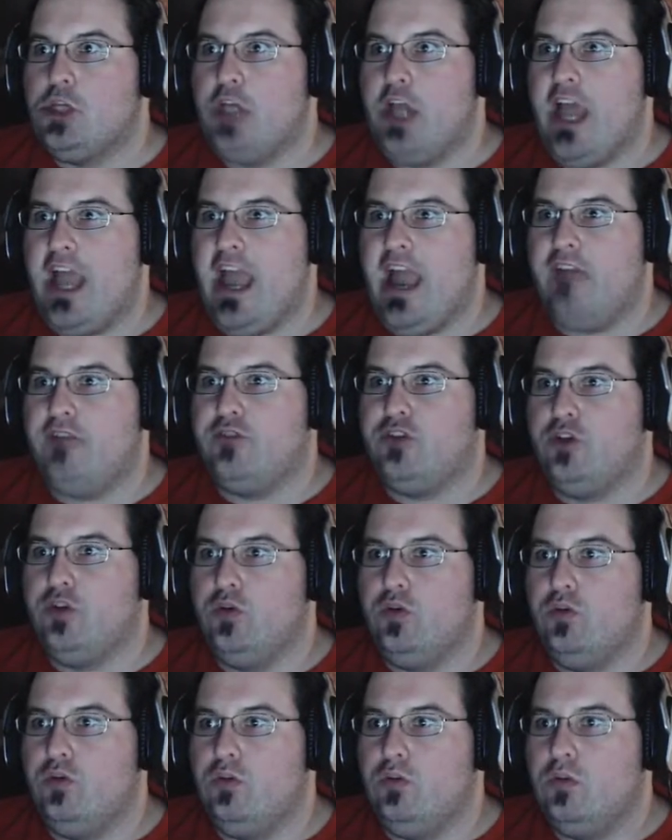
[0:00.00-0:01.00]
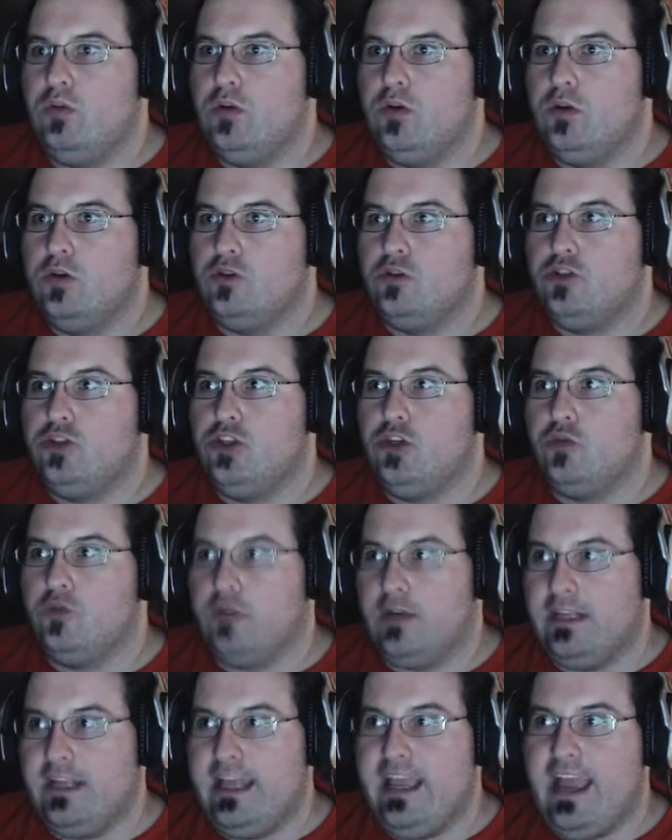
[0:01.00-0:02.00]
Do you have to? Do
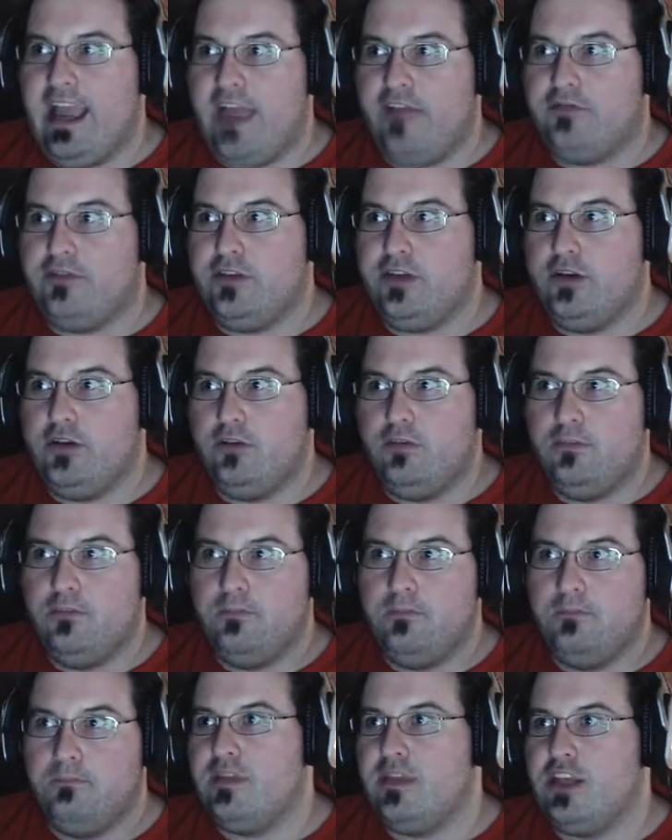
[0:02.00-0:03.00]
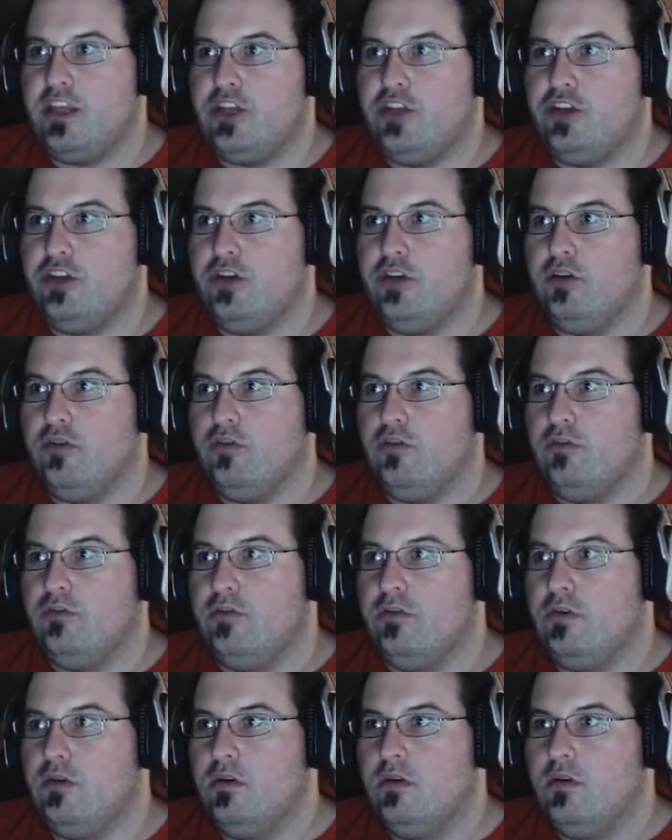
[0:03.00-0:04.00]
you really have to? I don't think you do.
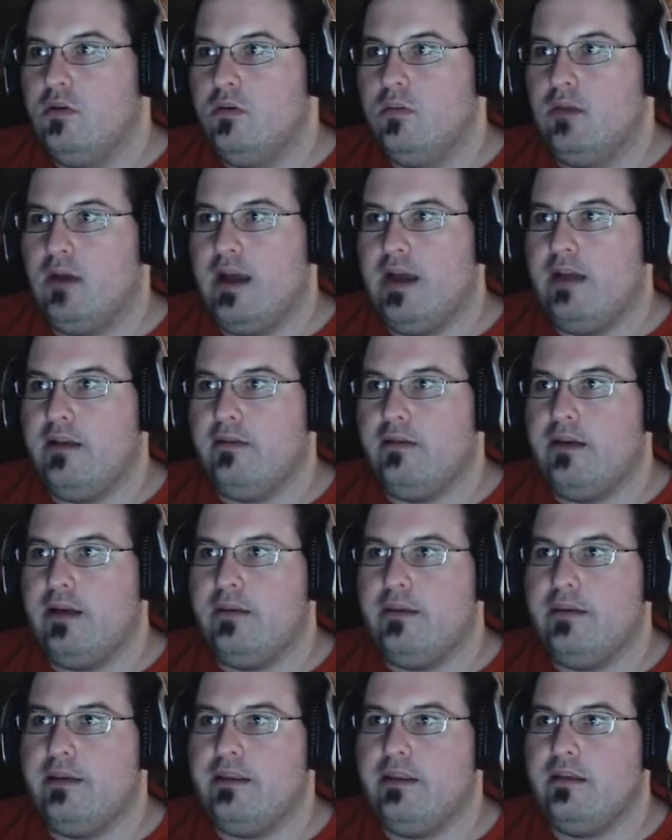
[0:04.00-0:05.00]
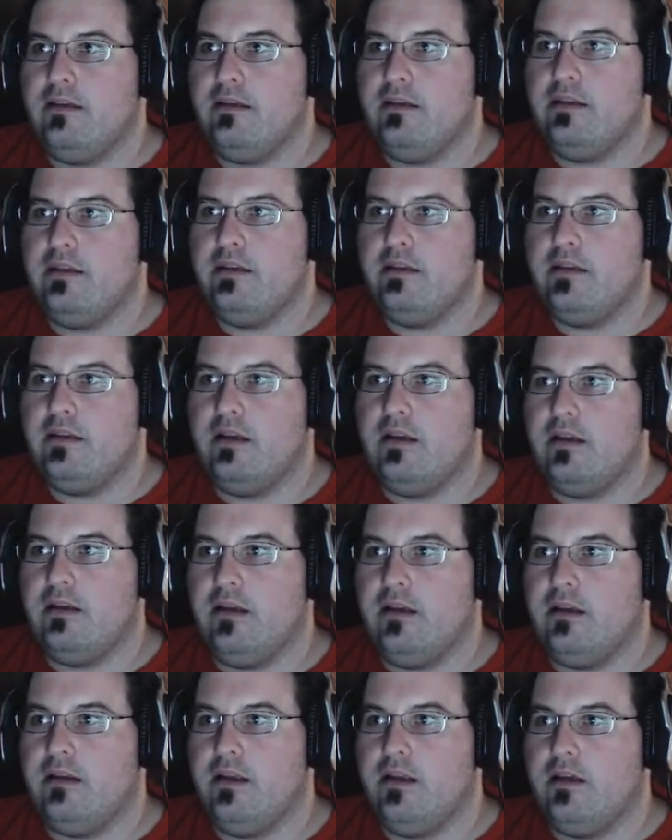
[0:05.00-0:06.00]
How do I get
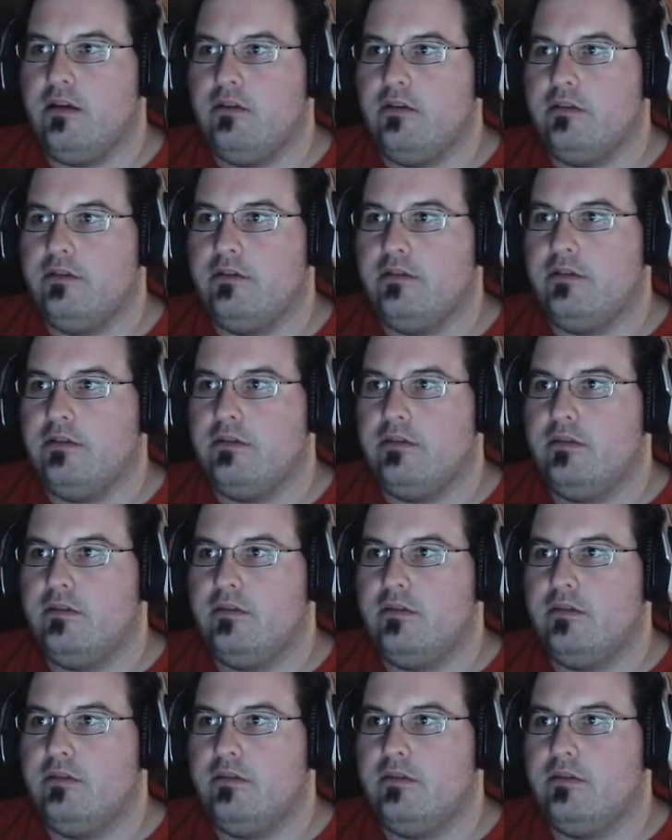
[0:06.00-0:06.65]
out of here?